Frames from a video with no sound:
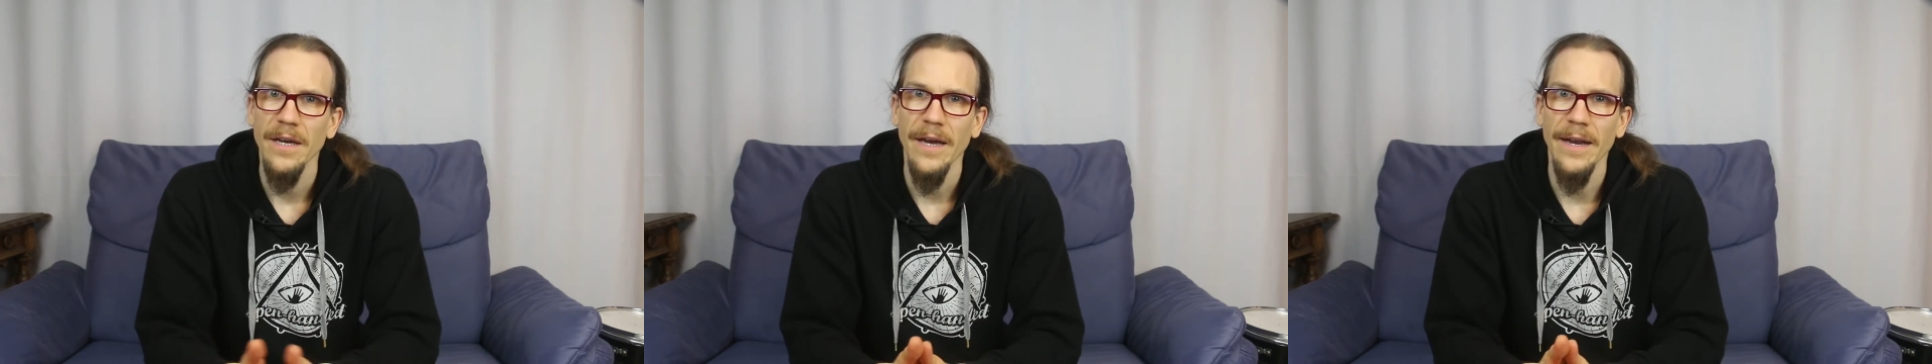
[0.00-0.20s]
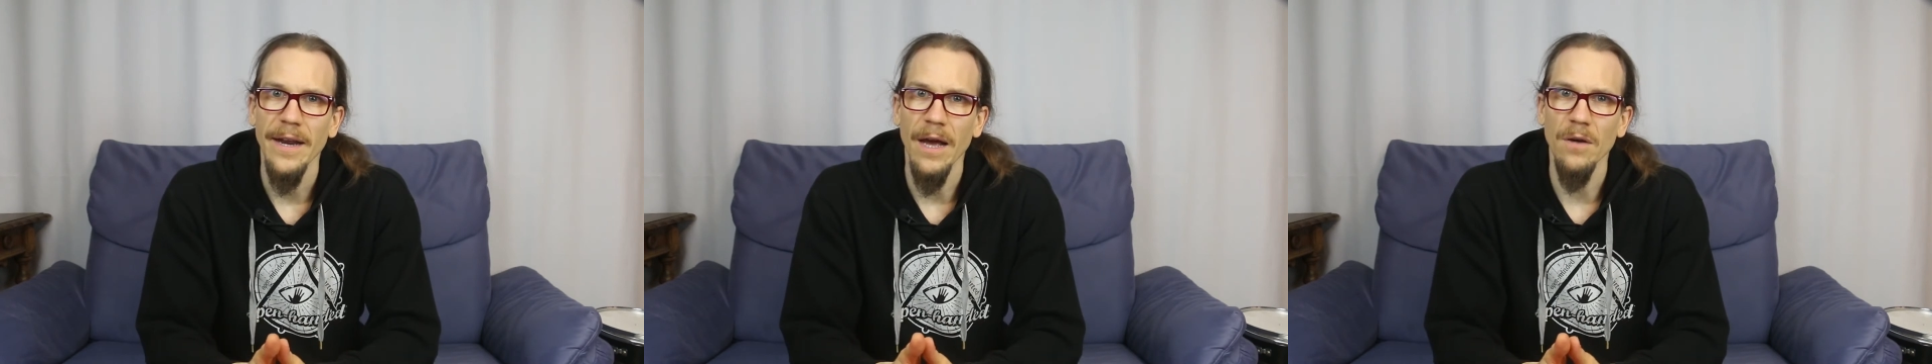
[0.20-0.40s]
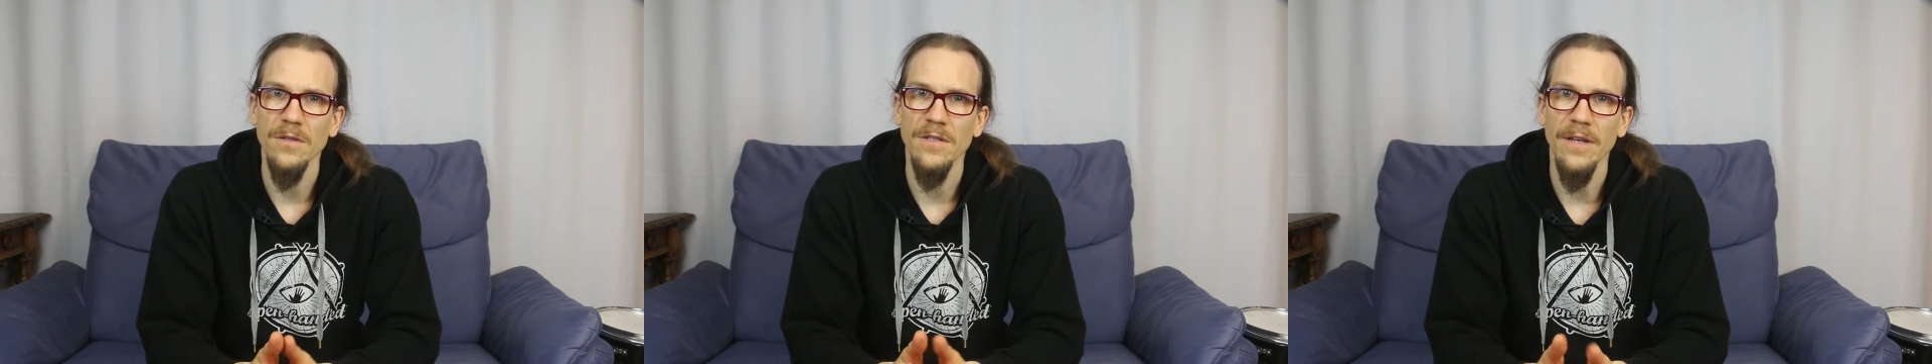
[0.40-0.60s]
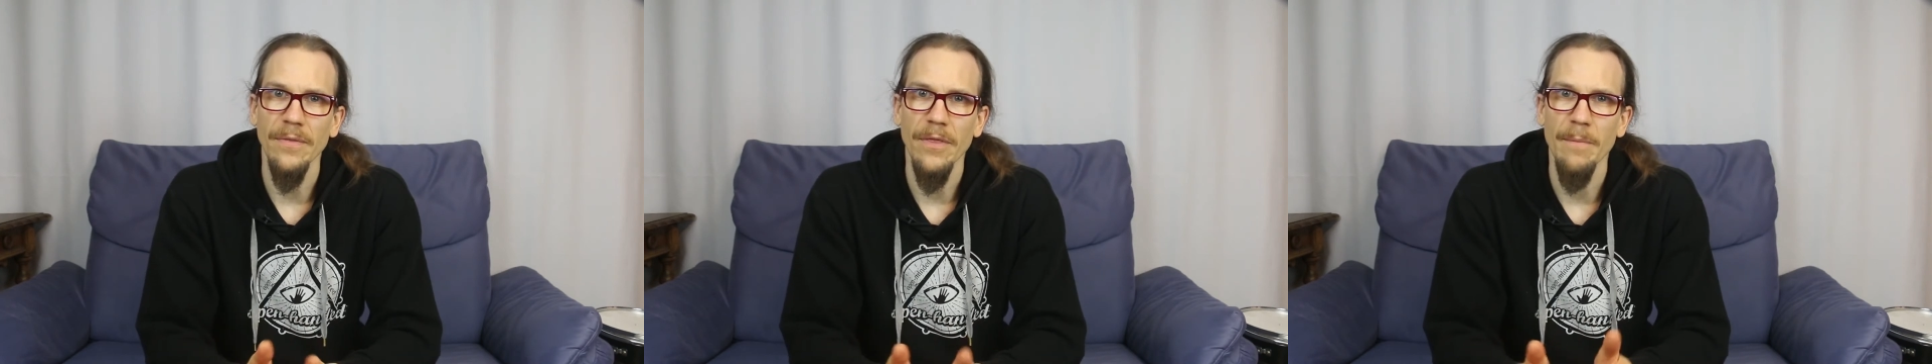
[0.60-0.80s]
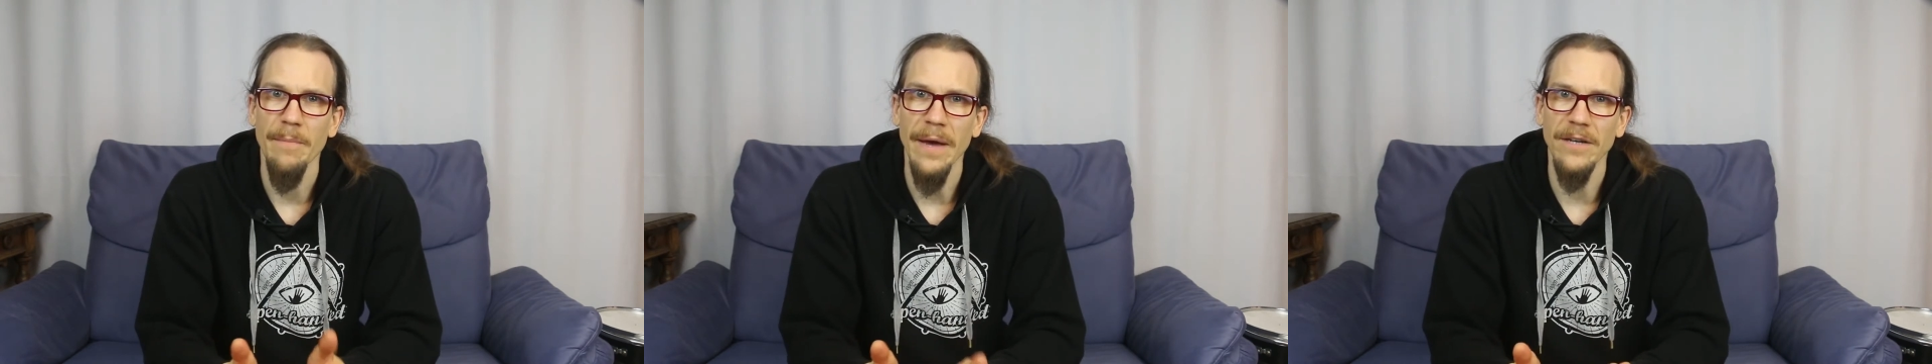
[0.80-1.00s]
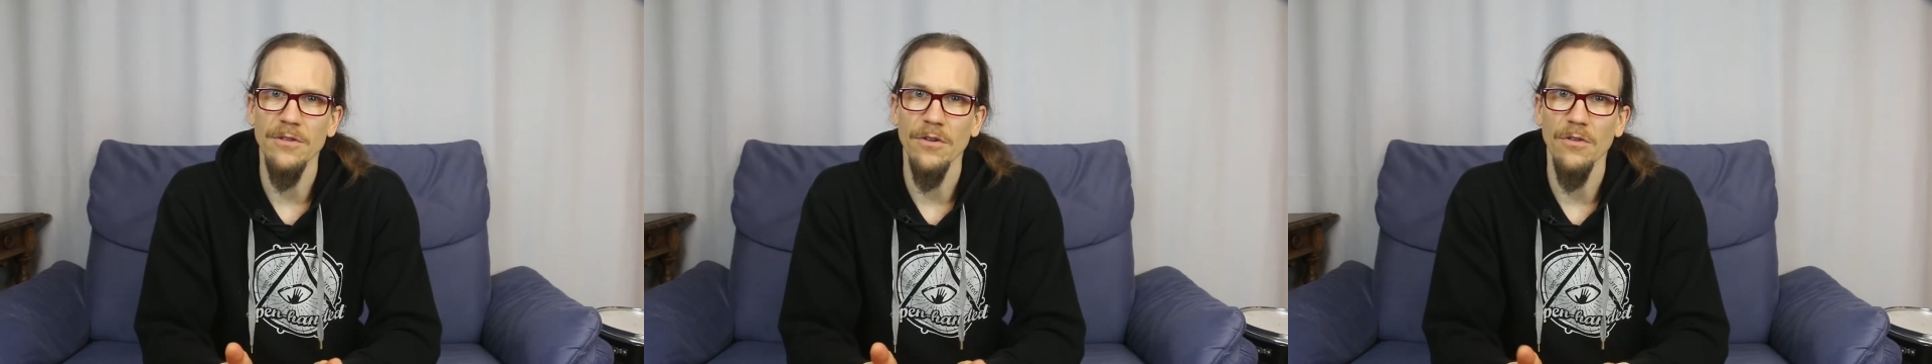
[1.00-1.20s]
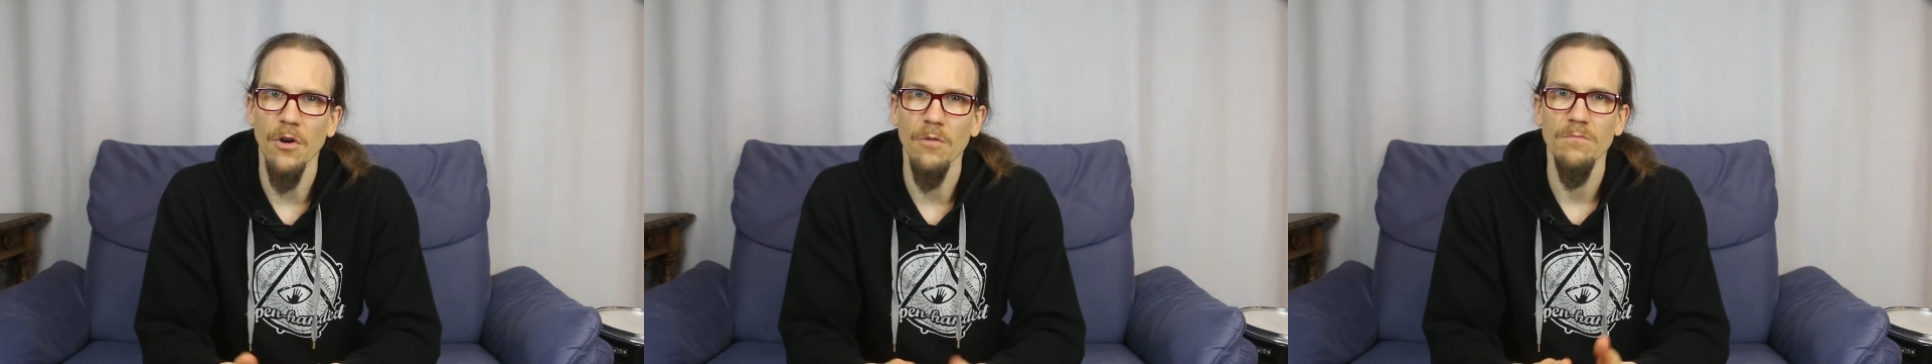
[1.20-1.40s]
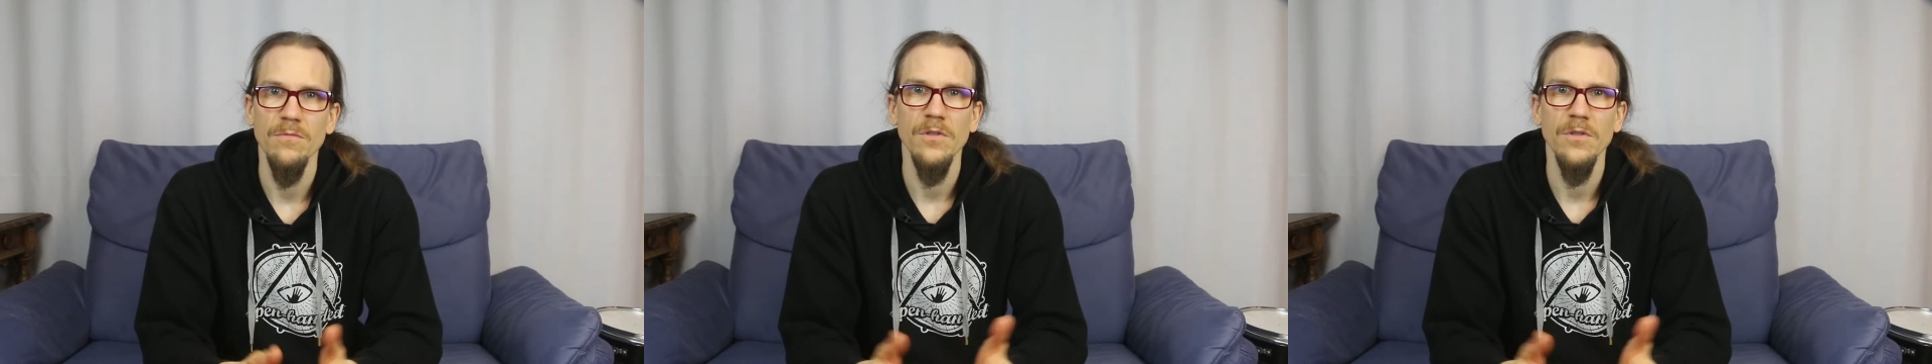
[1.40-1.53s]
and now set the metronome